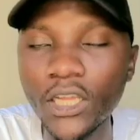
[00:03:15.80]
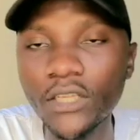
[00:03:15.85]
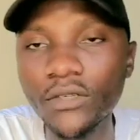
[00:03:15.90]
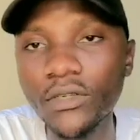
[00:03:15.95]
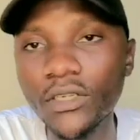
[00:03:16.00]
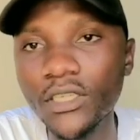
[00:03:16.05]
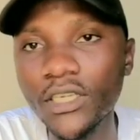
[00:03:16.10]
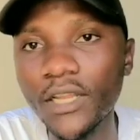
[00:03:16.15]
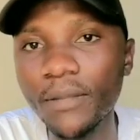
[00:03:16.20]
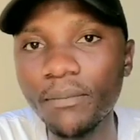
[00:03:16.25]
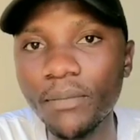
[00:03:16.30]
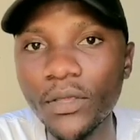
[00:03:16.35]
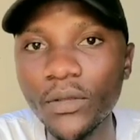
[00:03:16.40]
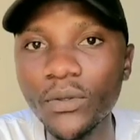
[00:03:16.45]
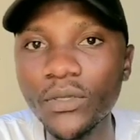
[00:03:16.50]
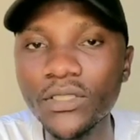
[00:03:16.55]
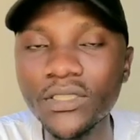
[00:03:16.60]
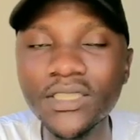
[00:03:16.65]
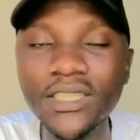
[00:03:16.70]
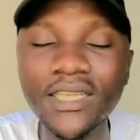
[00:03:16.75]
a treasury bill
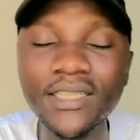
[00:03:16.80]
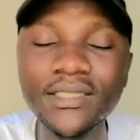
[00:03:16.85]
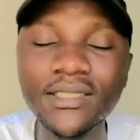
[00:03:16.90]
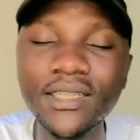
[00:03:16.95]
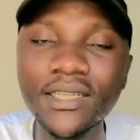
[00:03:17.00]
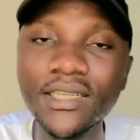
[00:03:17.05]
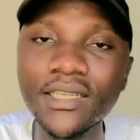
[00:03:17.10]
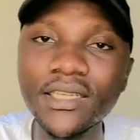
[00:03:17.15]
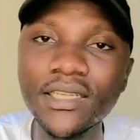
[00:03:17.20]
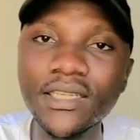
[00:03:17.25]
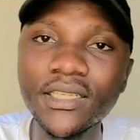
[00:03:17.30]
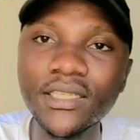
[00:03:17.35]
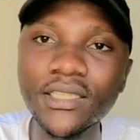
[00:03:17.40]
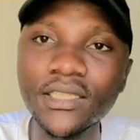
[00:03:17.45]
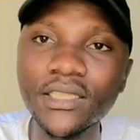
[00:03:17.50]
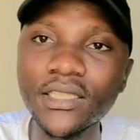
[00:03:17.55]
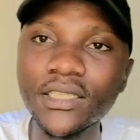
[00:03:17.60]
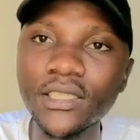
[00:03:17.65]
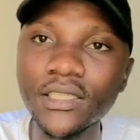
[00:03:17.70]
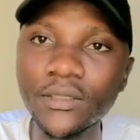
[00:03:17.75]
is just a, a,
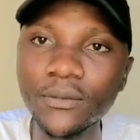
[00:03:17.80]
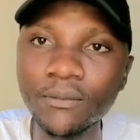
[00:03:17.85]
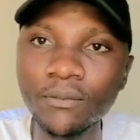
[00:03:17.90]
a